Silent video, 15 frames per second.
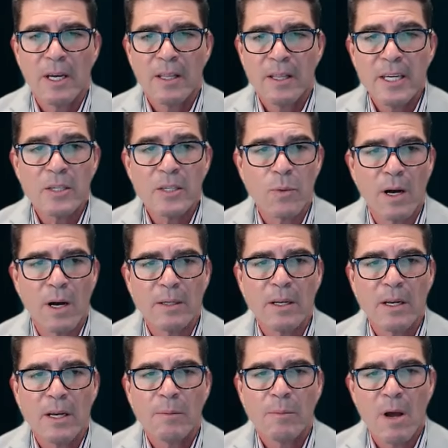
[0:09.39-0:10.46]
This one
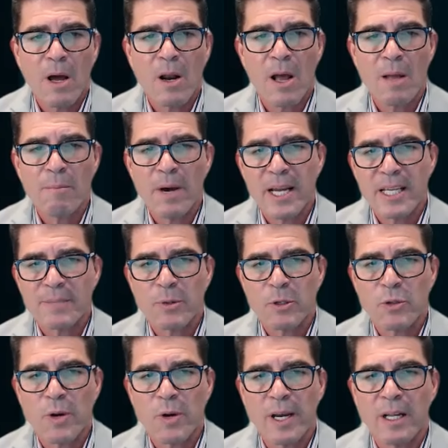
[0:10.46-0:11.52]
brought on by its
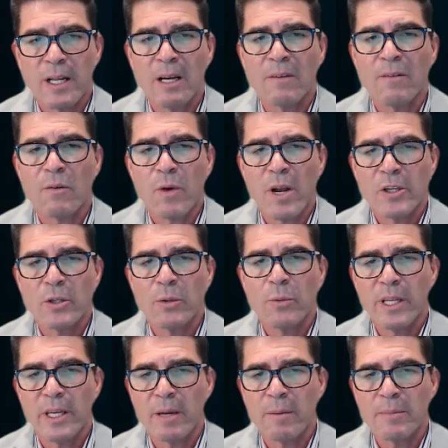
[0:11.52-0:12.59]
portrayal of Rachel
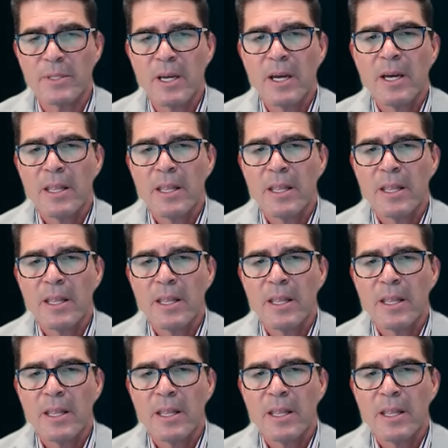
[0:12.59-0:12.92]
Williams,